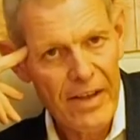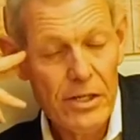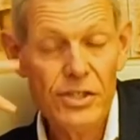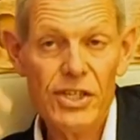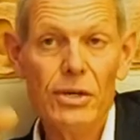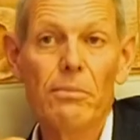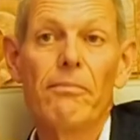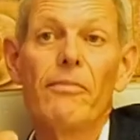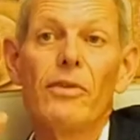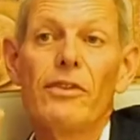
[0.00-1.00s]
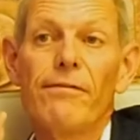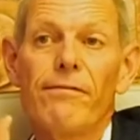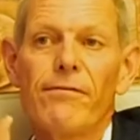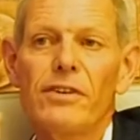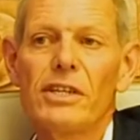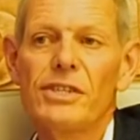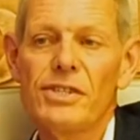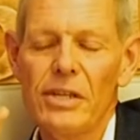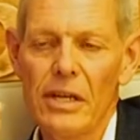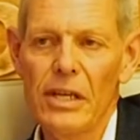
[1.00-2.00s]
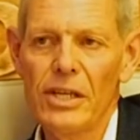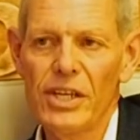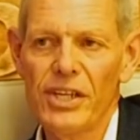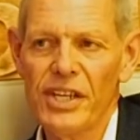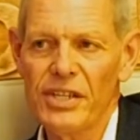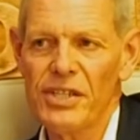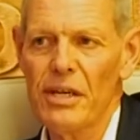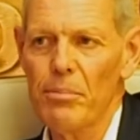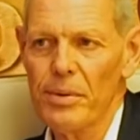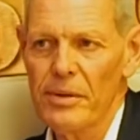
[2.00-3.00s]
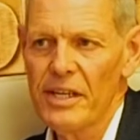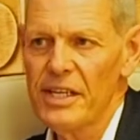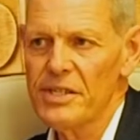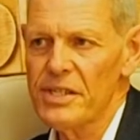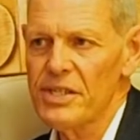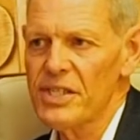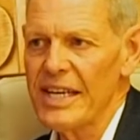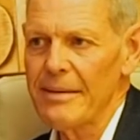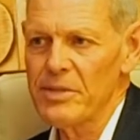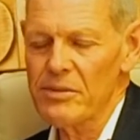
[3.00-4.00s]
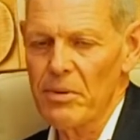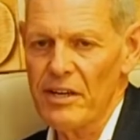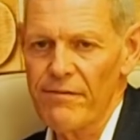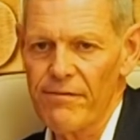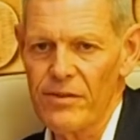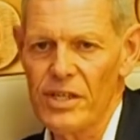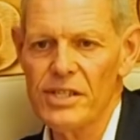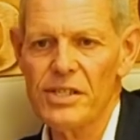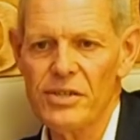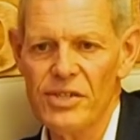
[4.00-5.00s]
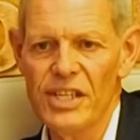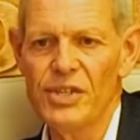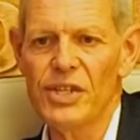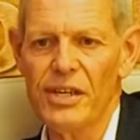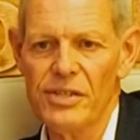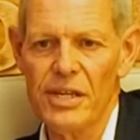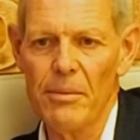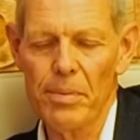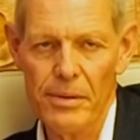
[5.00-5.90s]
So the first learning tip is the same as my first teaching tip.